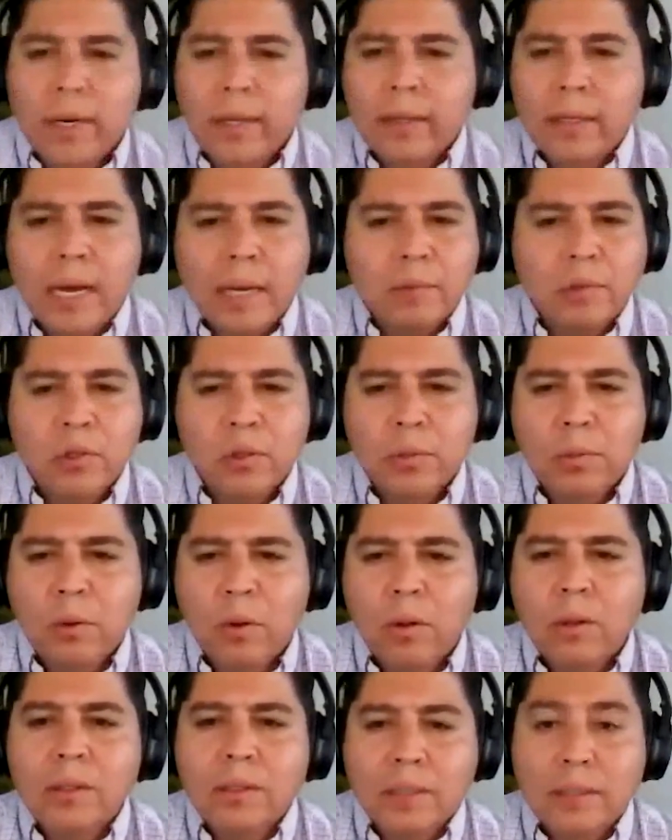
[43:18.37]
when it comes to
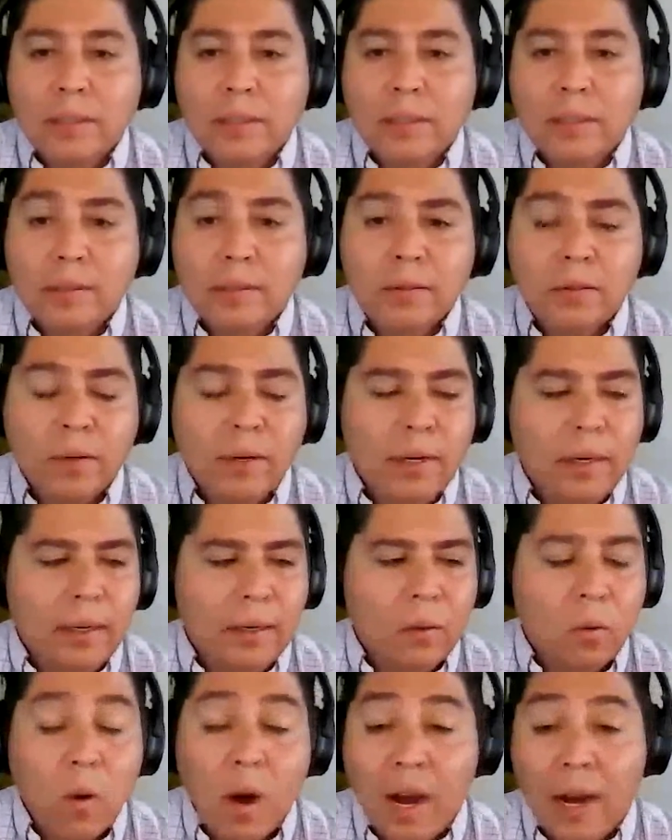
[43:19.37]
bulks, it's
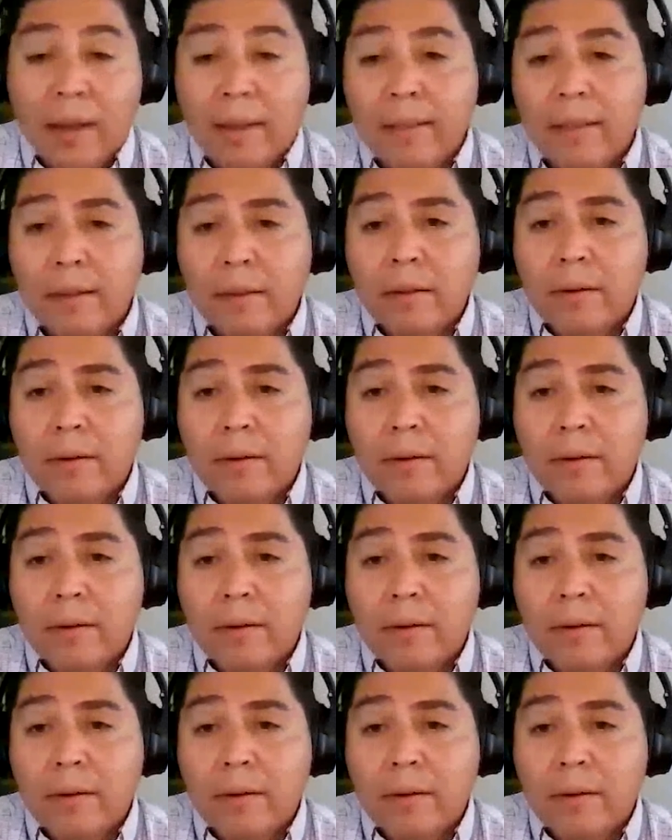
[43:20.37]
really wide,